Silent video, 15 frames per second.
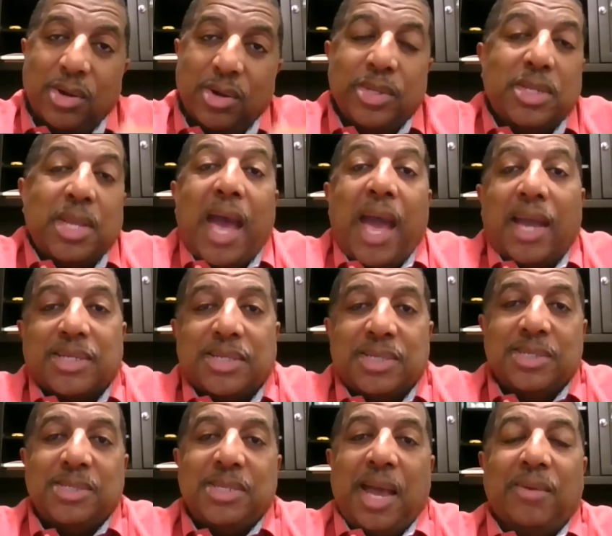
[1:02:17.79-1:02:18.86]
on
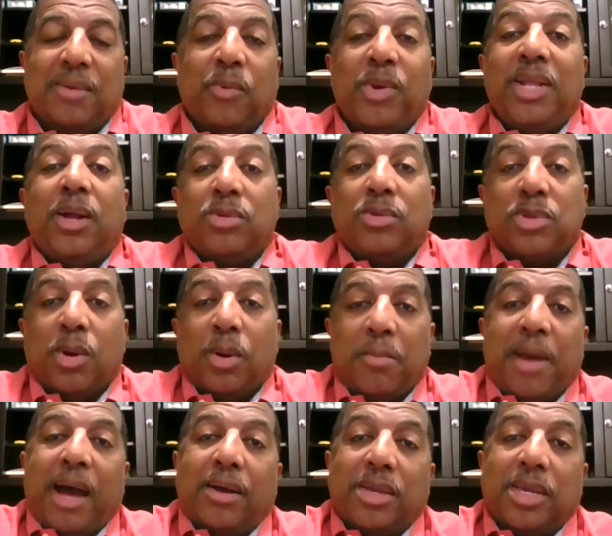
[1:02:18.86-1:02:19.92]
taxes that we don't know
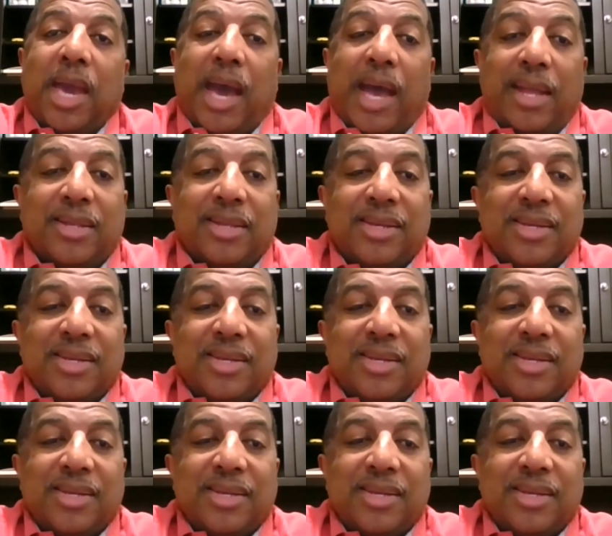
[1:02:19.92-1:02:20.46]
about yet.